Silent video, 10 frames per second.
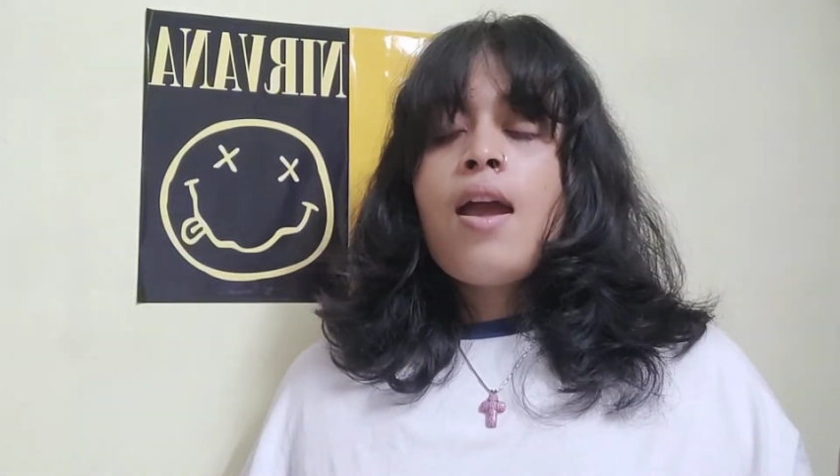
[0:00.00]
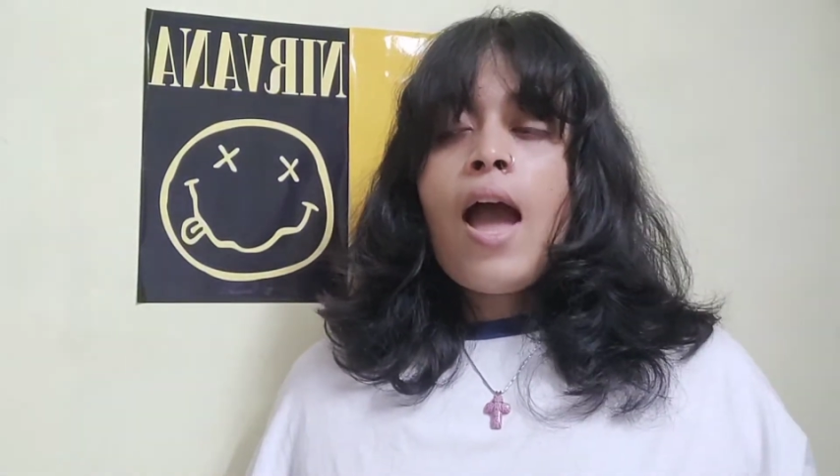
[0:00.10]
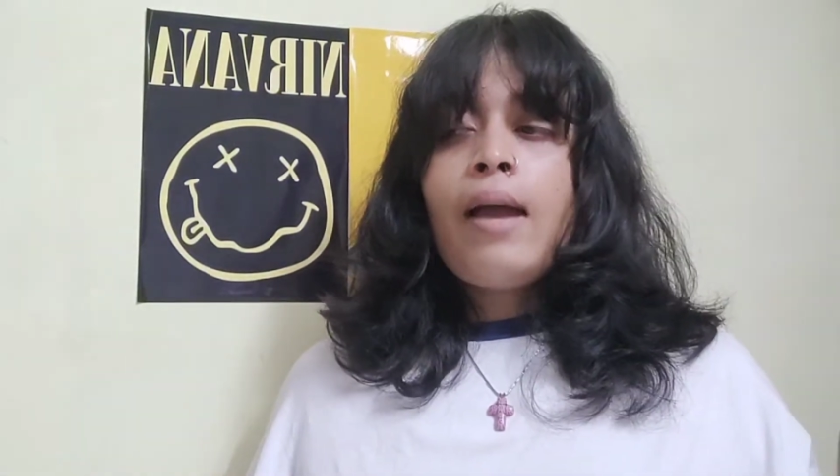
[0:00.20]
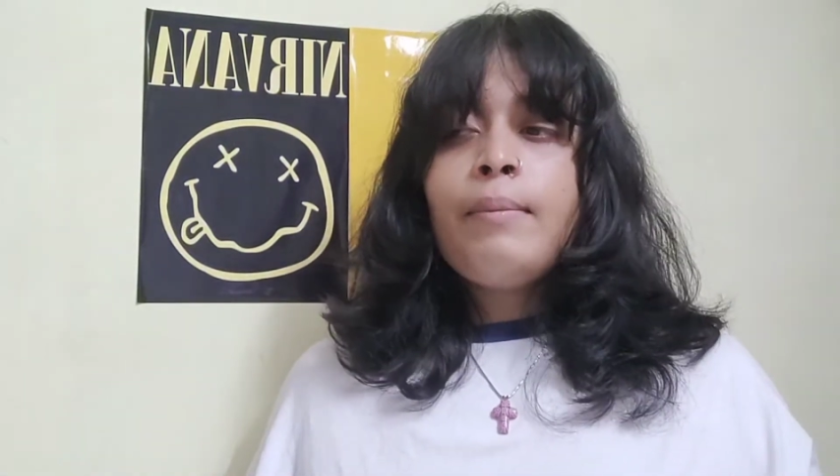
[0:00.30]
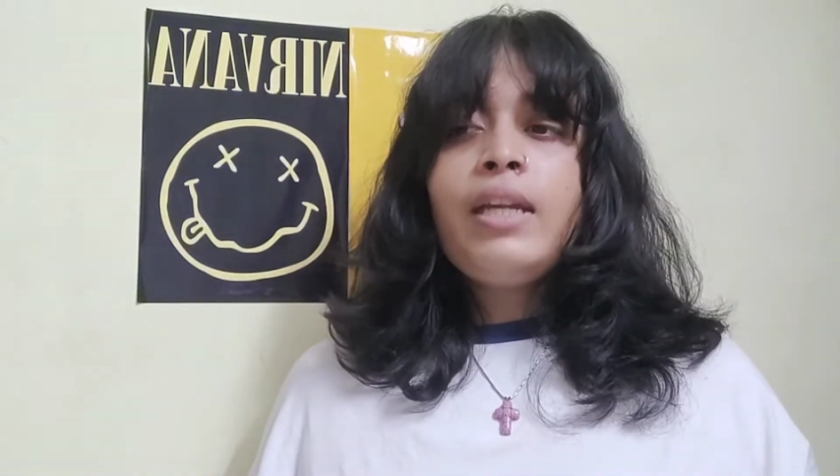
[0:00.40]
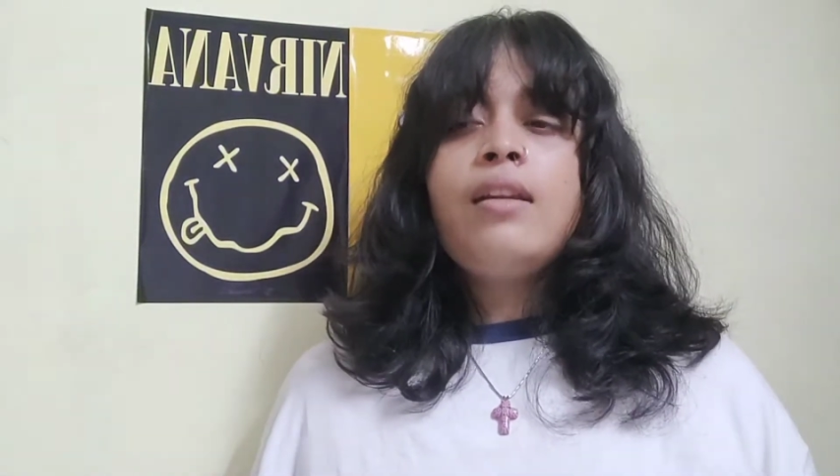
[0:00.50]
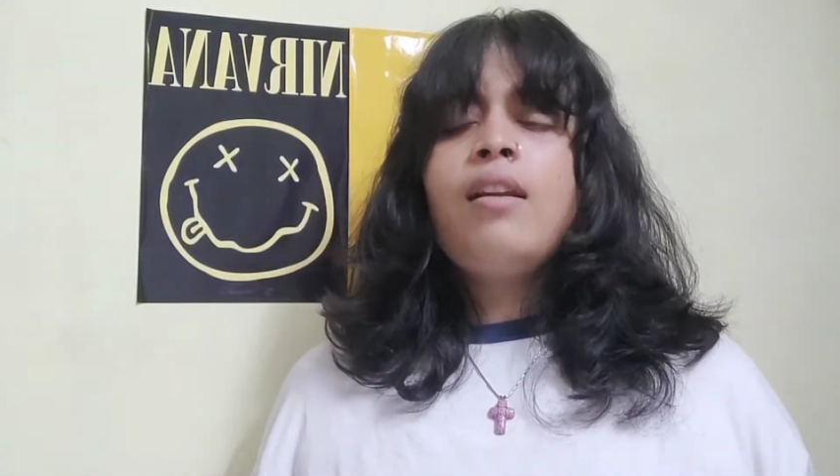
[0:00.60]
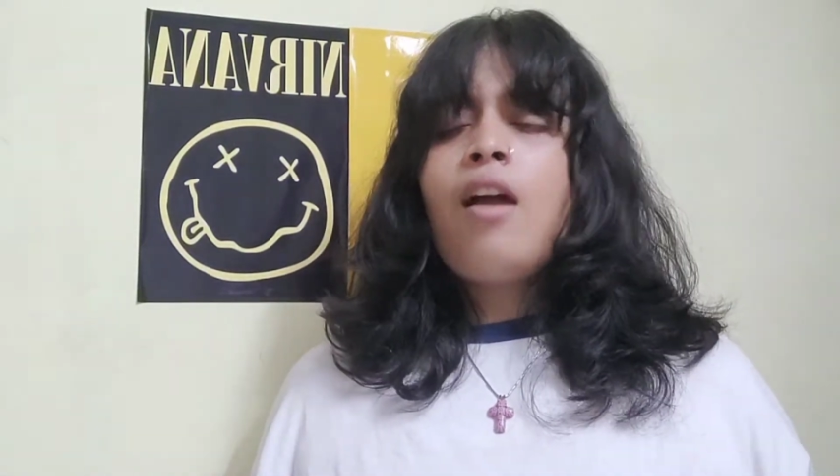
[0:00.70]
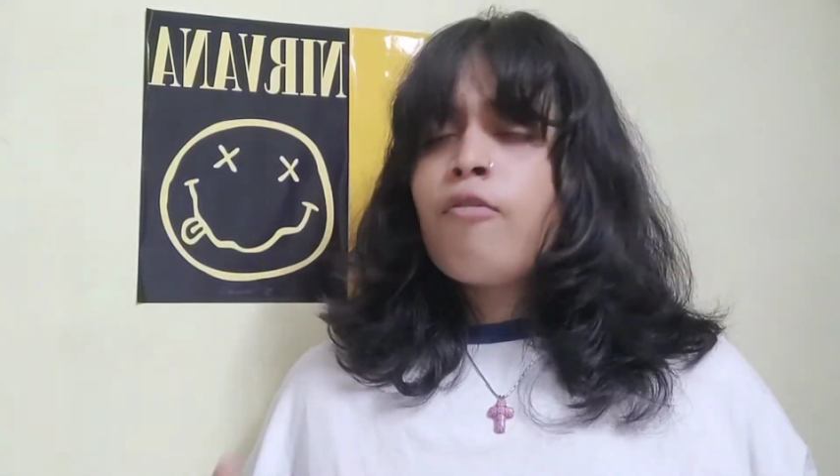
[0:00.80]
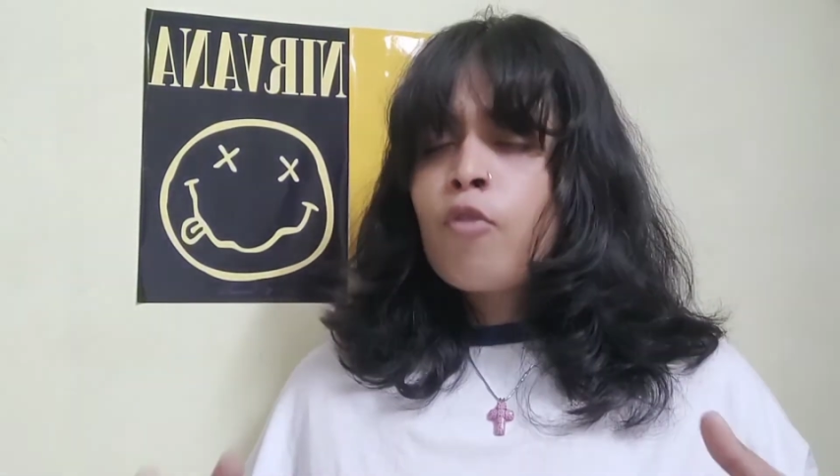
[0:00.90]
I mean,
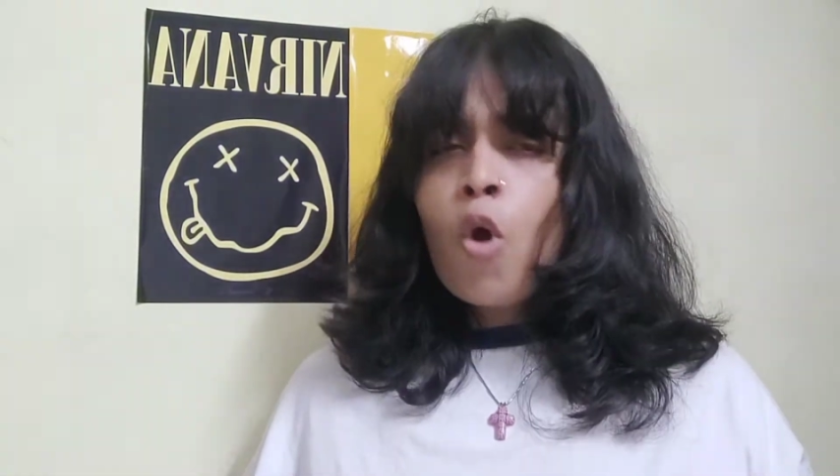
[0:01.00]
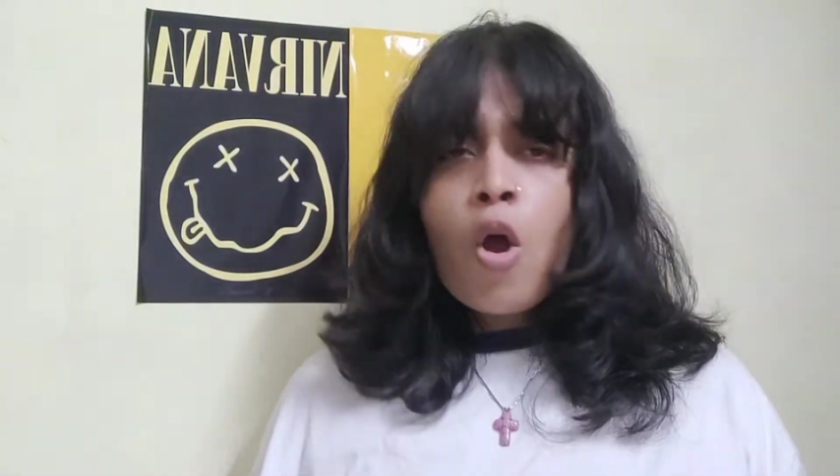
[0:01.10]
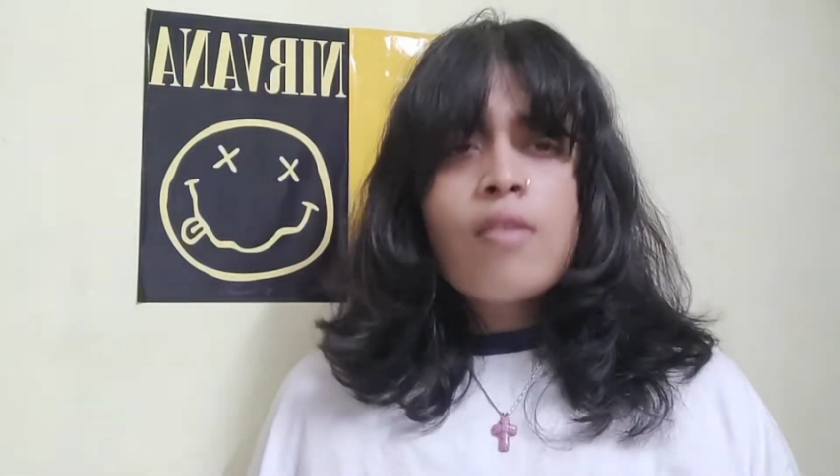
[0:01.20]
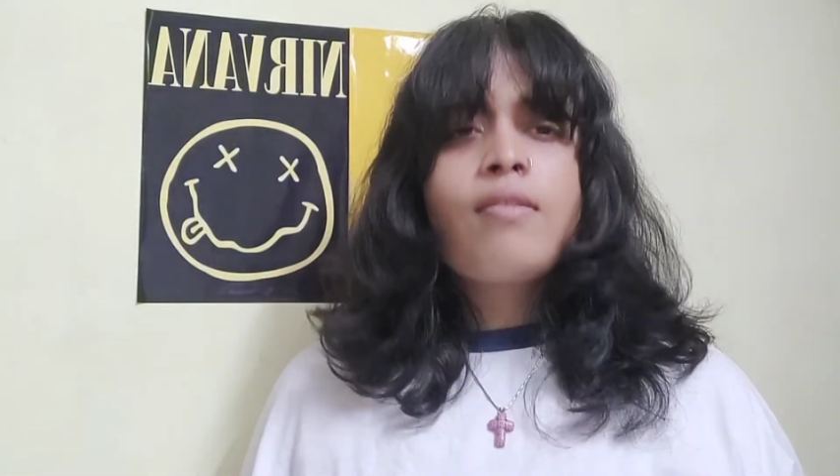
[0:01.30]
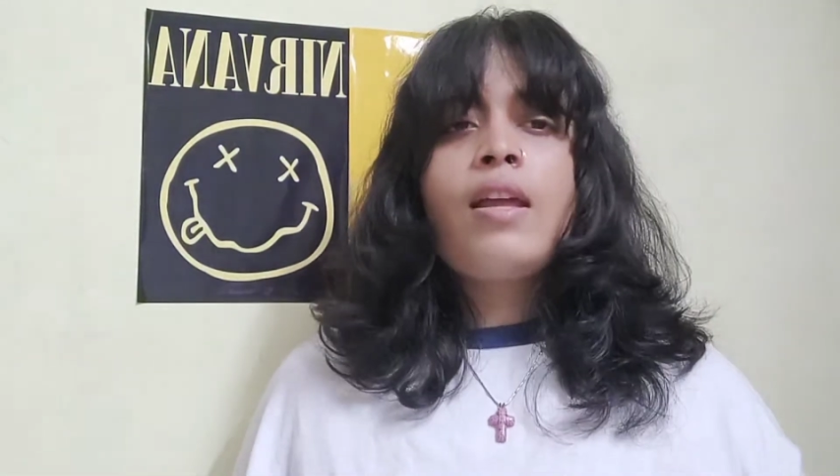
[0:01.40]
of course,